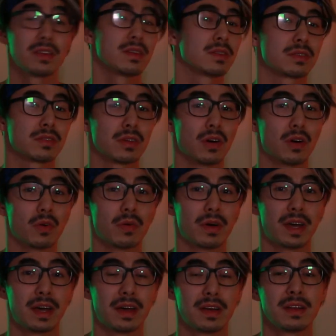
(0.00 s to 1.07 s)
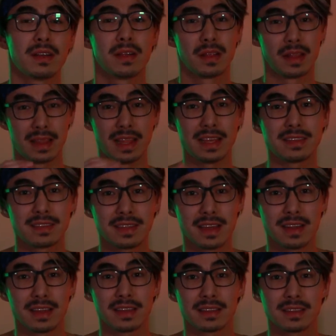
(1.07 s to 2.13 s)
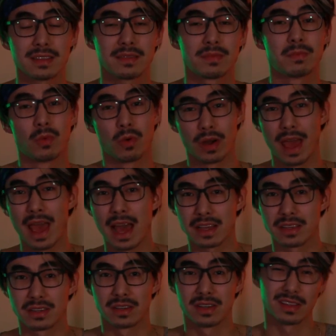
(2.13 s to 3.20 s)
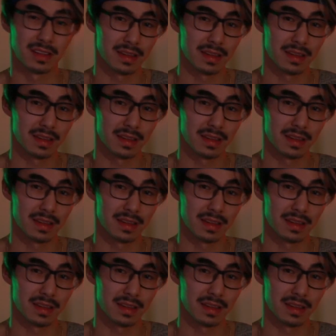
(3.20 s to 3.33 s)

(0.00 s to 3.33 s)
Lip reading: So less settings, more action in